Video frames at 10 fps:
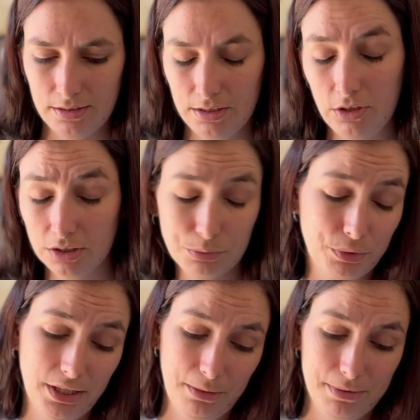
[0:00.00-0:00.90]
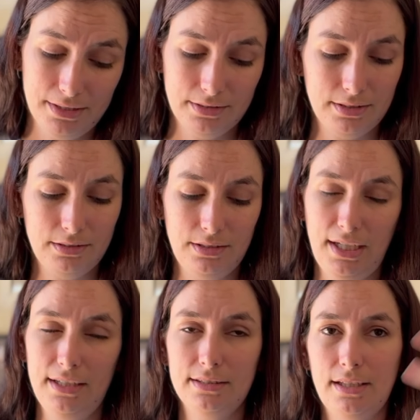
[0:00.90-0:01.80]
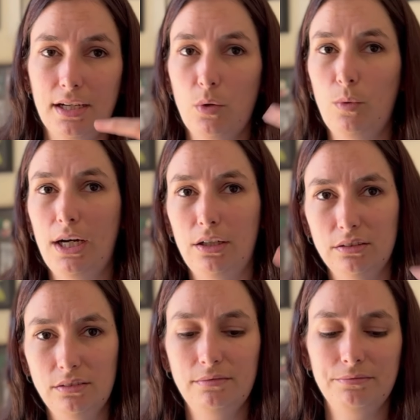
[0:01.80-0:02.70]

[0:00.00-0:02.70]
It looks pretty, but it doesn't taste like a wow.